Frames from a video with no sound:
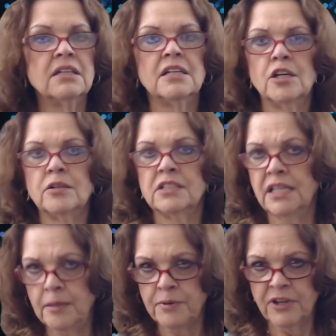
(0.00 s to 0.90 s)

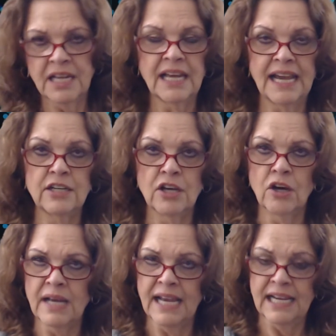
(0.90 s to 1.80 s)
Libra, I know,
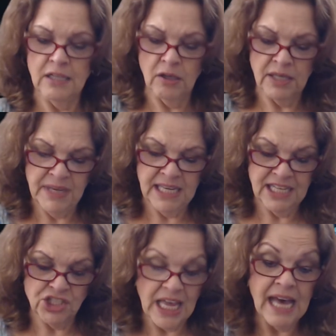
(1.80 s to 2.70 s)
I know. Let me get
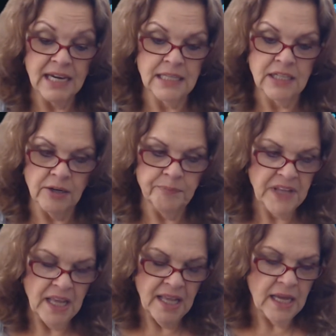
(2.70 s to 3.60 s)
you out of here.
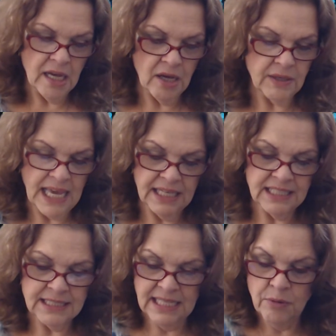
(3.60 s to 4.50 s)
Okay, let's
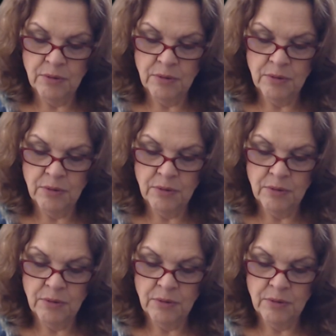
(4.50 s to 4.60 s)
see what we